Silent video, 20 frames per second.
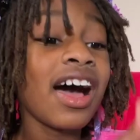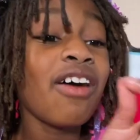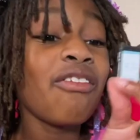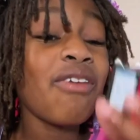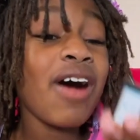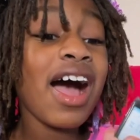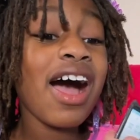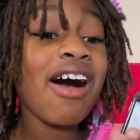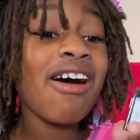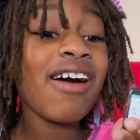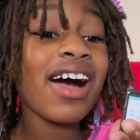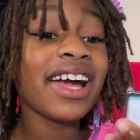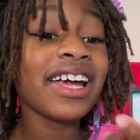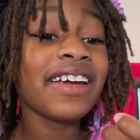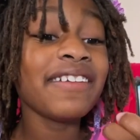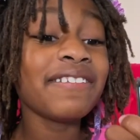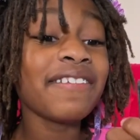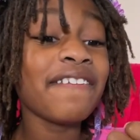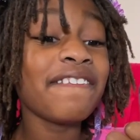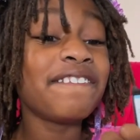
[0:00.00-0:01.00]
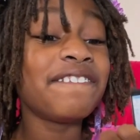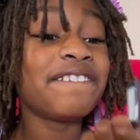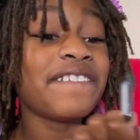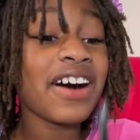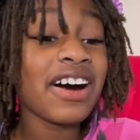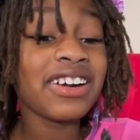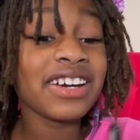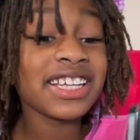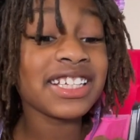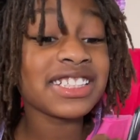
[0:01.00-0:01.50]
Wow, I have a
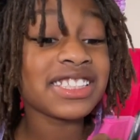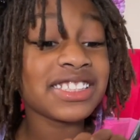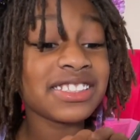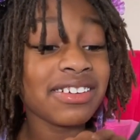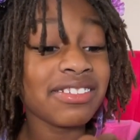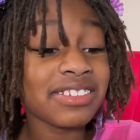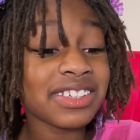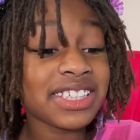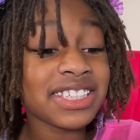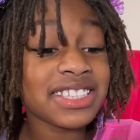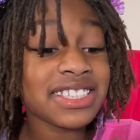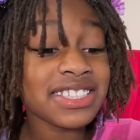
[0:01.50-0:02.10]
phone. It's so